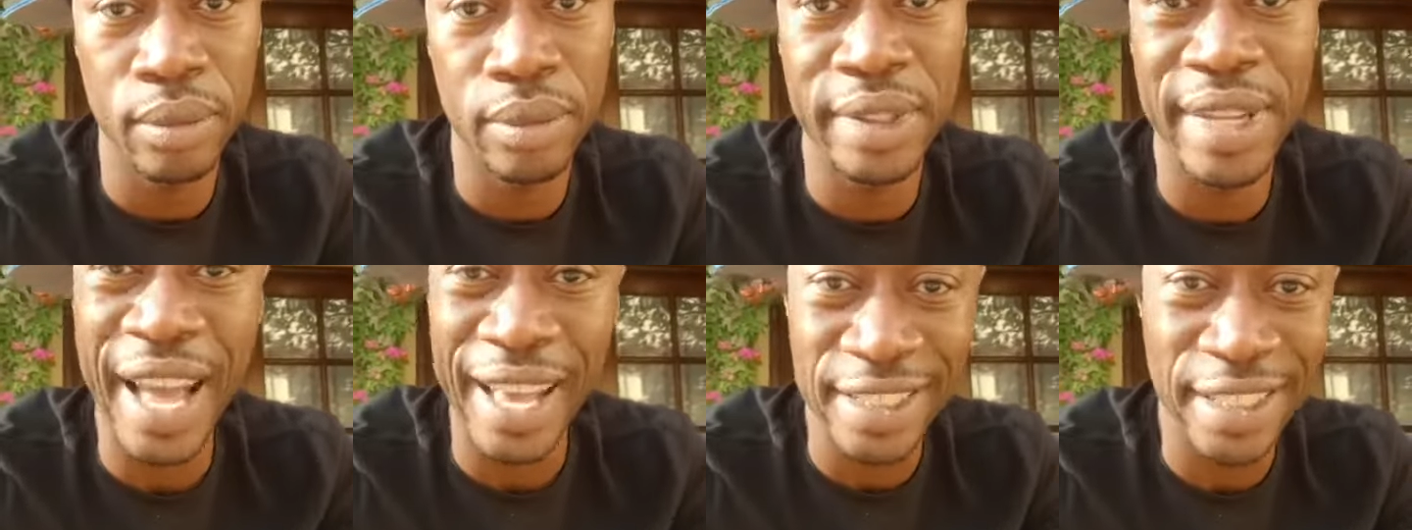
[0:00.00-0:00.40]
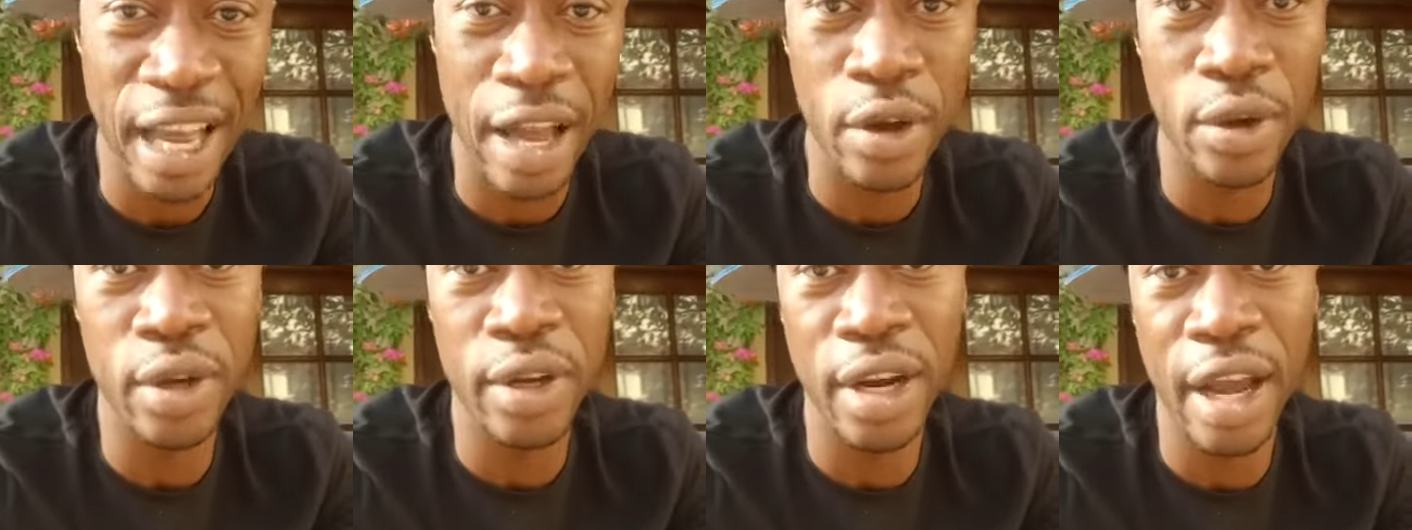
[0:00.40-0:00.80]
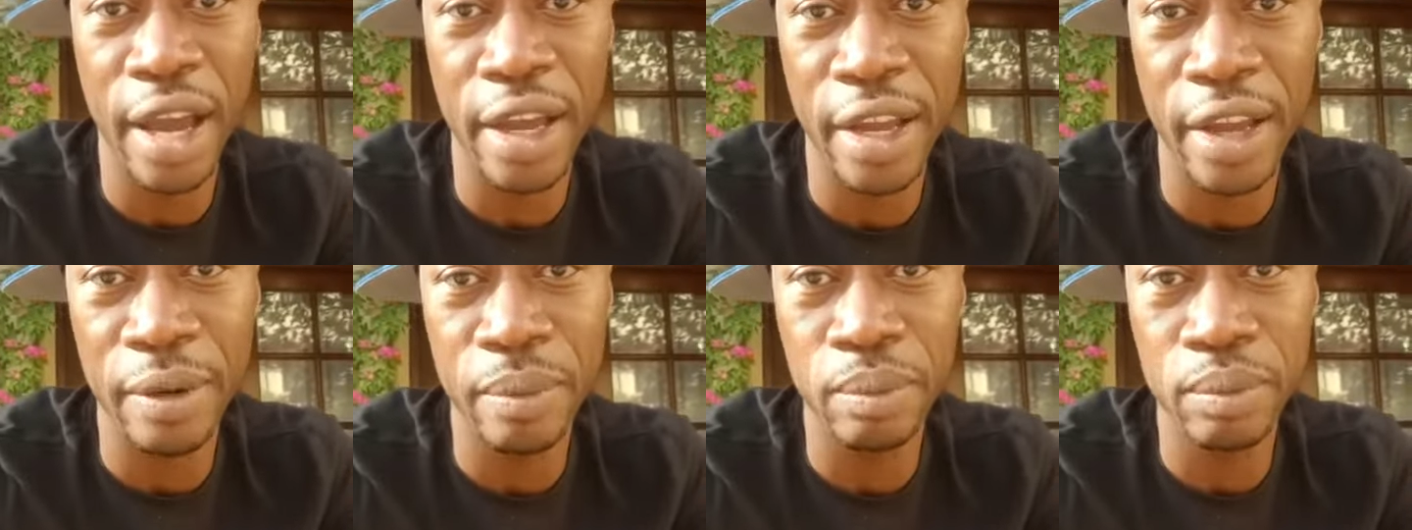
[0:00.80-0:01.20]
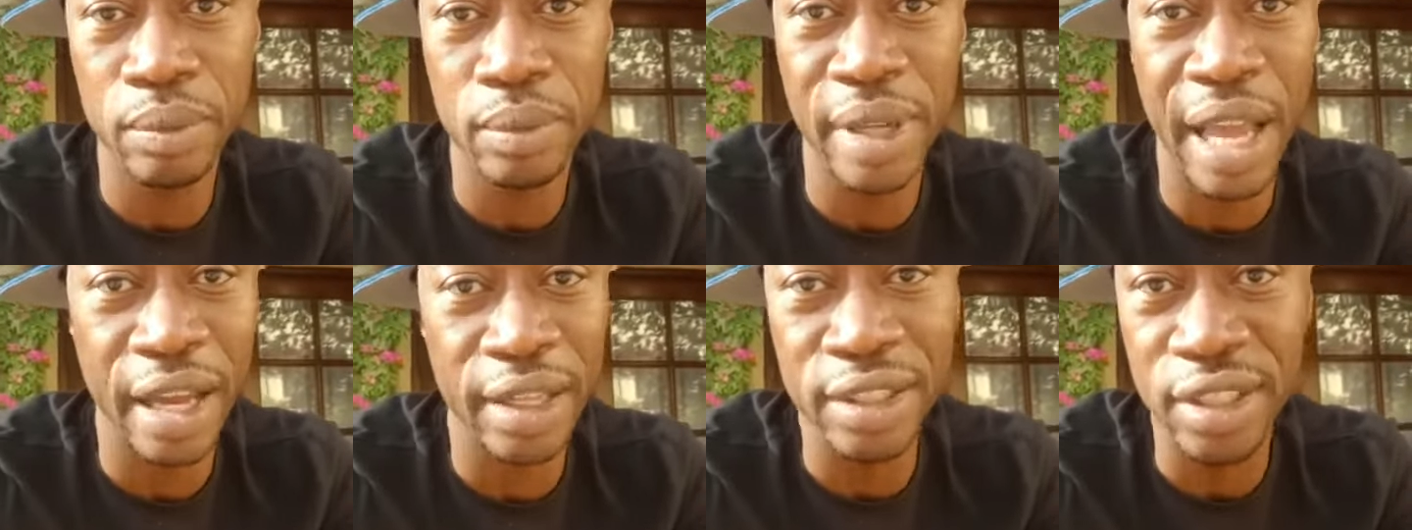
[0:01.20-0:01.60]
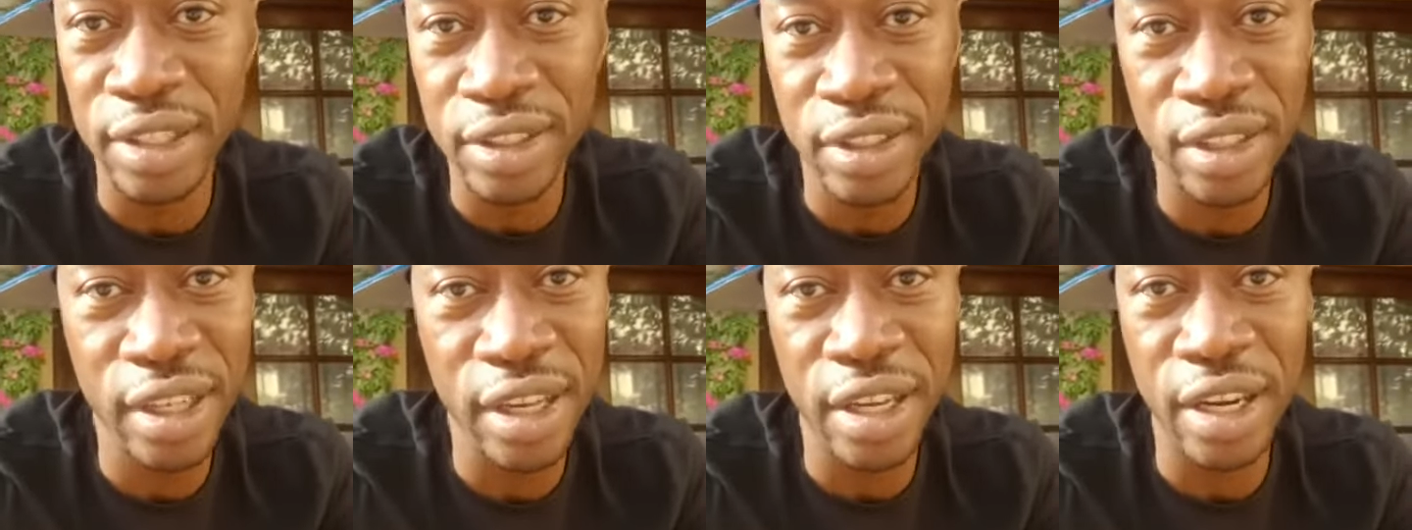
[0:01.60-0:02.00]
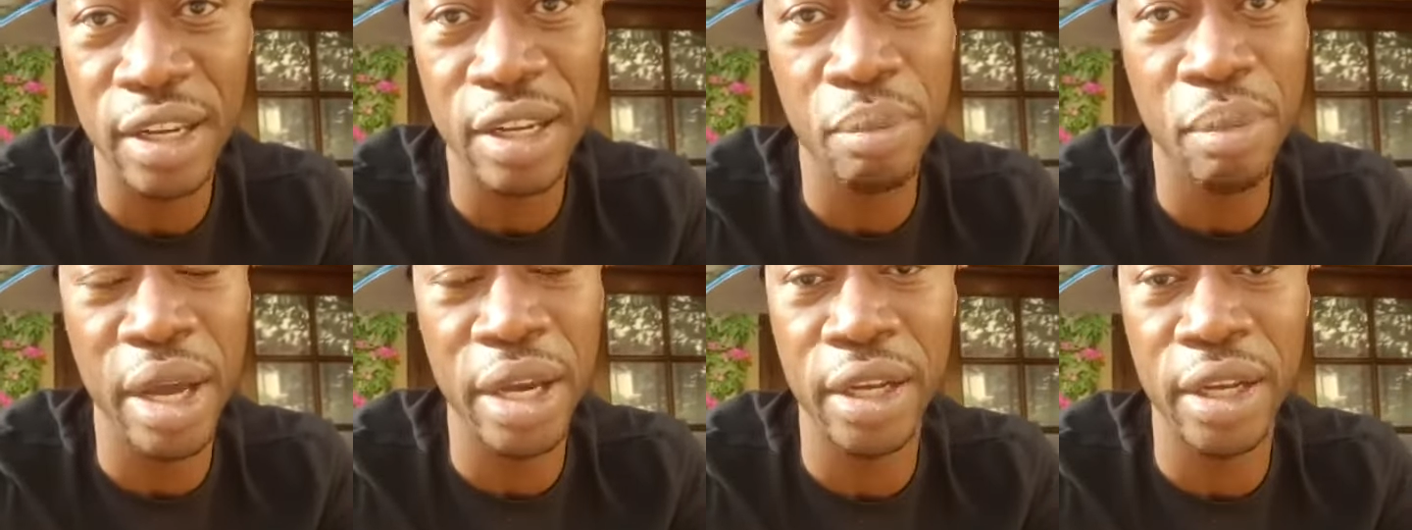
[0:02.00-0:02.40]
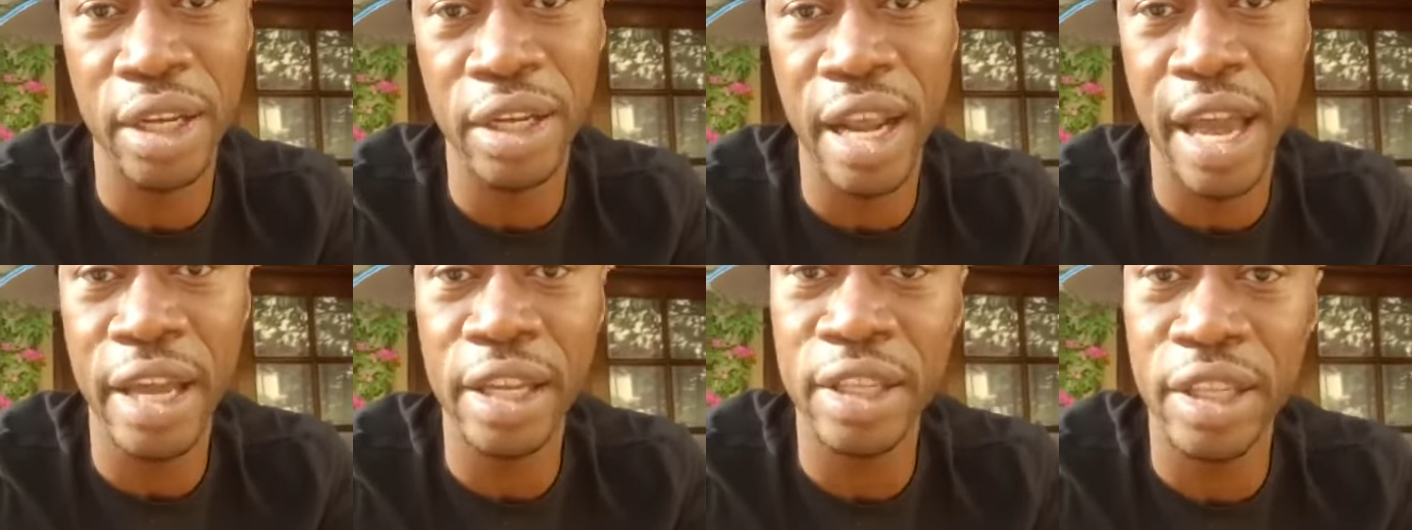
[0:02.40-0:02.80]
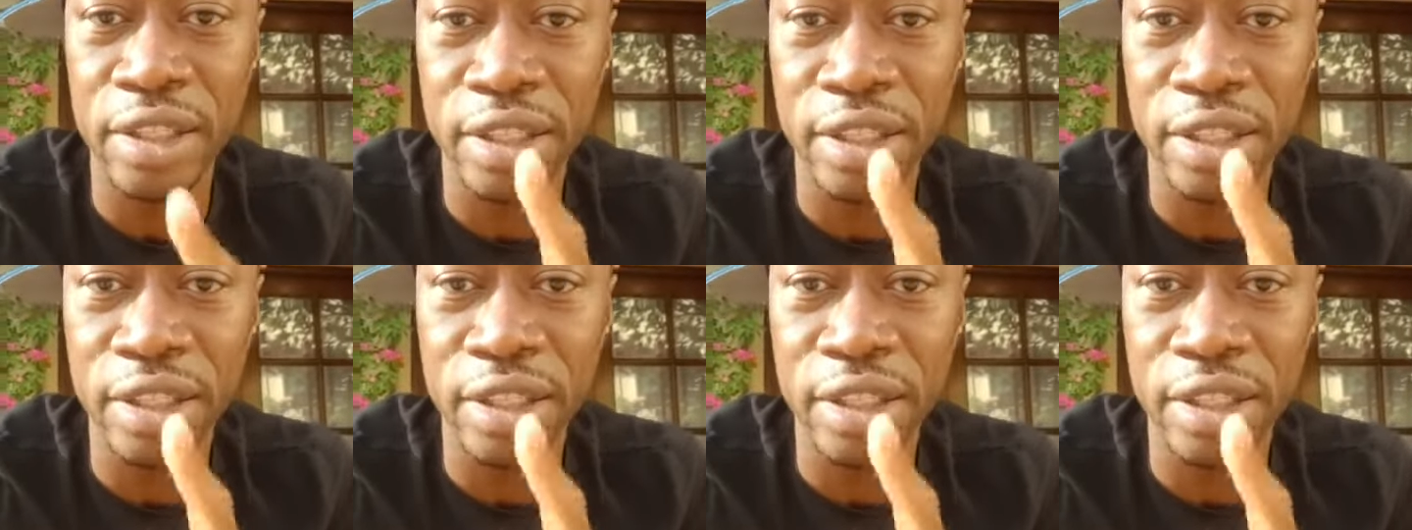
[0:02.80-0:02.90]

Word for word: That's how good I am. Now, it doesn't get any better than that.